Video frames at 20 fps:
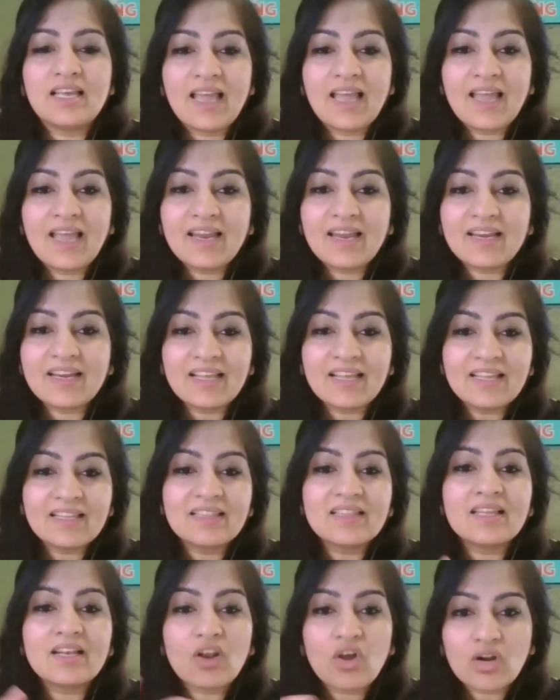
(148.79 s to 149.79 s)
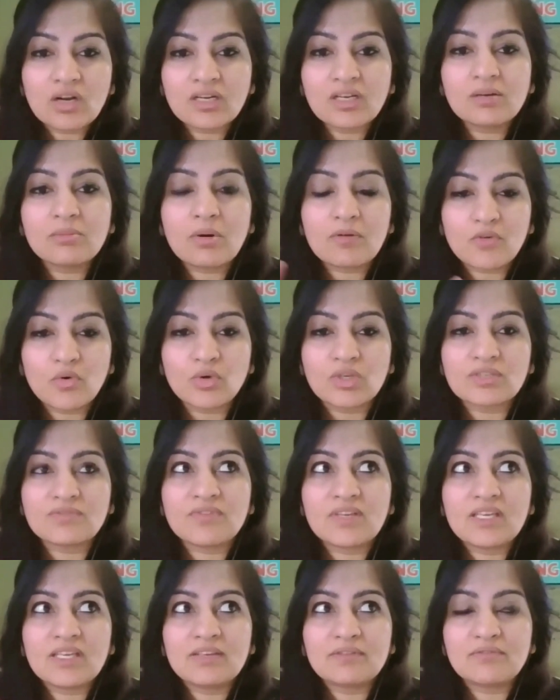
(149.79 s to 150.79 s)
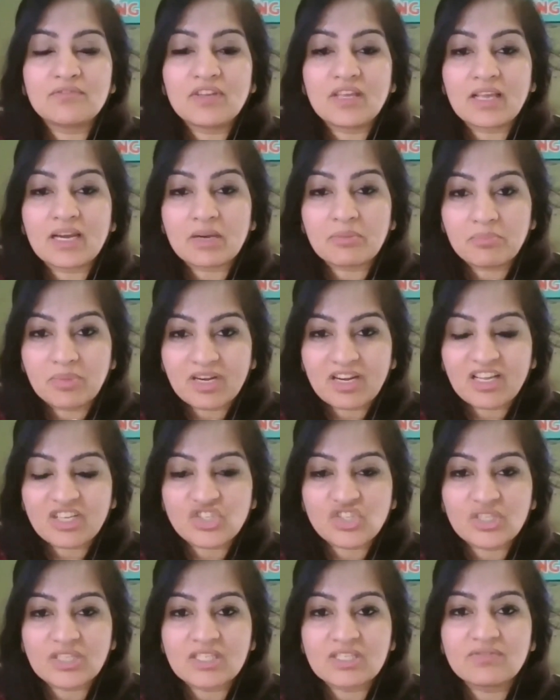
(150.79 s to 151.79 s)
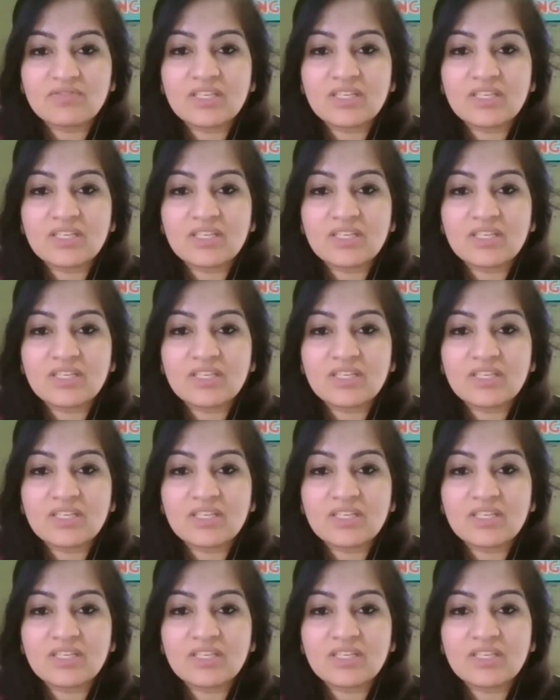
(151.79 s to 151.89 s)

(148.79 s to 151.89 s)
And in the long term, of course, we fear repercussions.